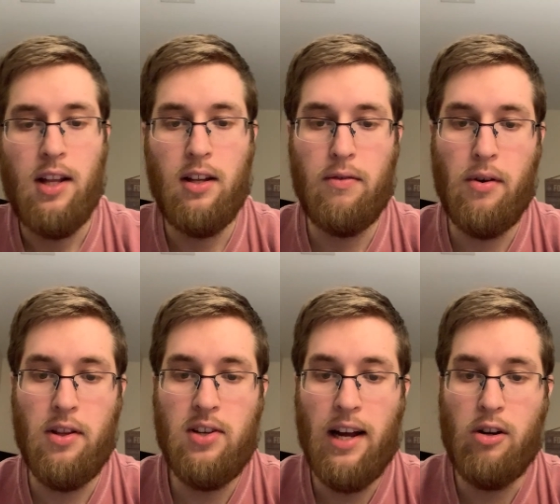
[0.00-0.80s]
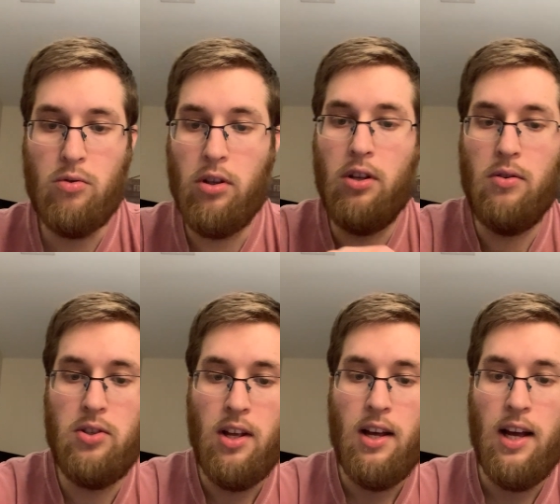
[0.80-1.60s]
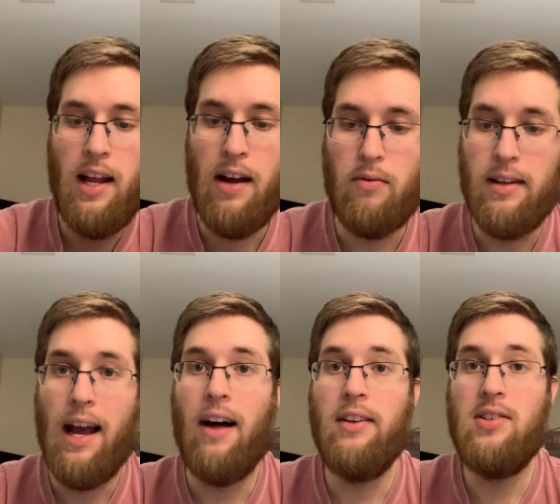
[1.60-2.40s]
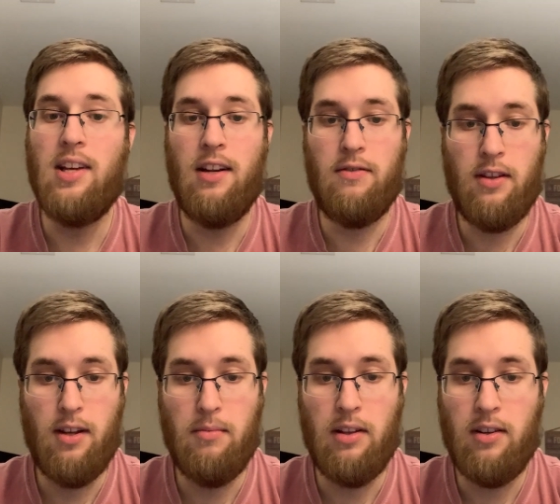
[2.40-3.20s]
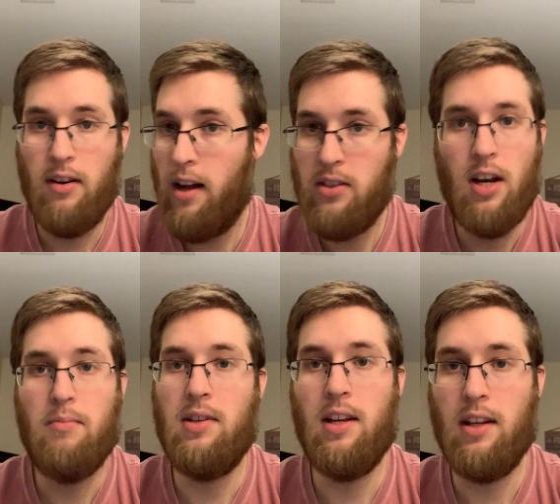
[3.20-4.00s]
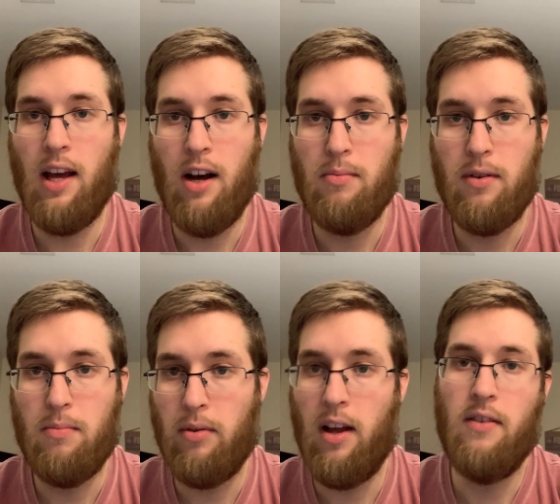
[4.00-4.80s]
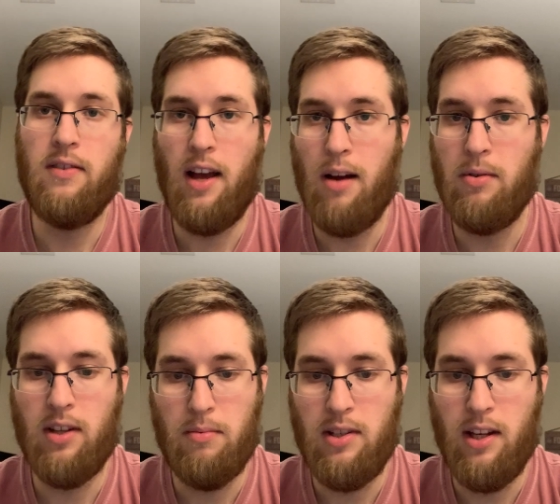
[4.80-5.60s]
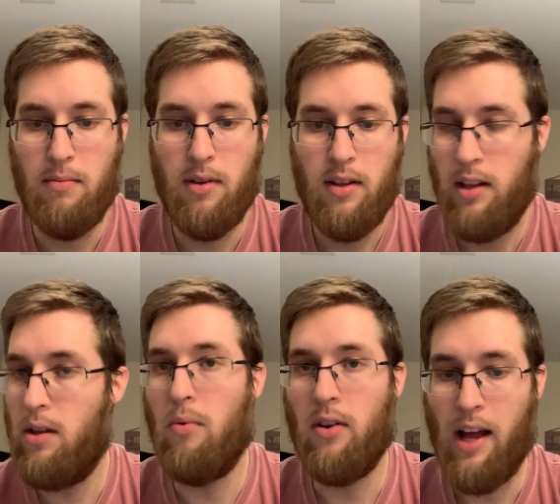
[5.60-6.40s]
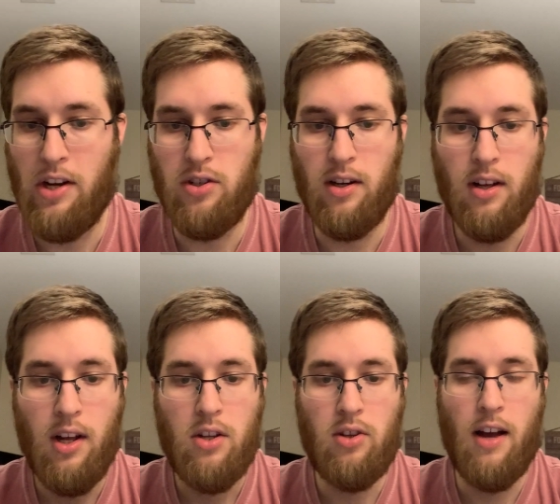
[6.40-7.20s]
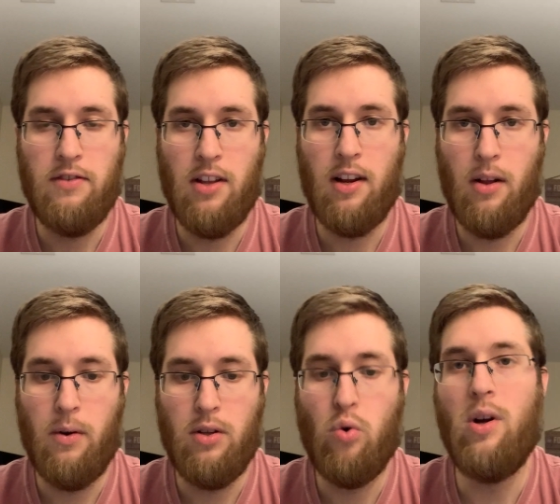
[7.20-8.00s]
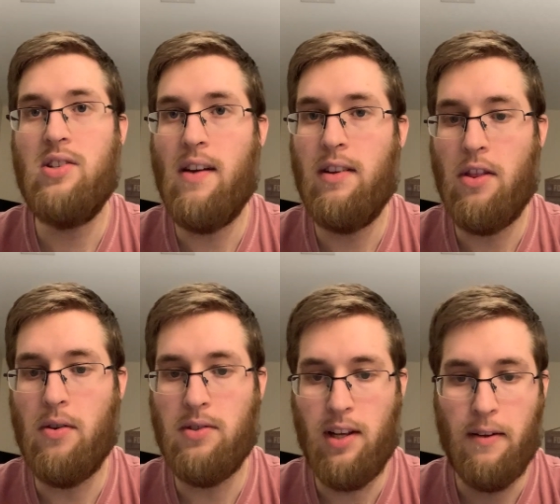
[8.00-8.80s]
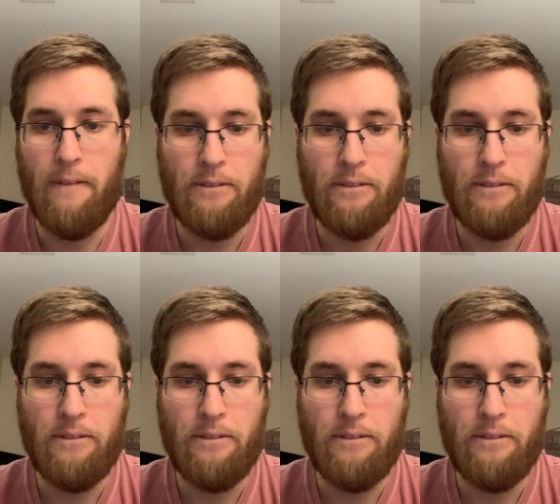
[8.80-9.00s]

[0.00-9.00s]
Therefore, the Tigers will lose and have reality set in for them that they're not a top-10 caliber, playoff-caliber type of team that they were last year. So I have South Carolina winning 27-13.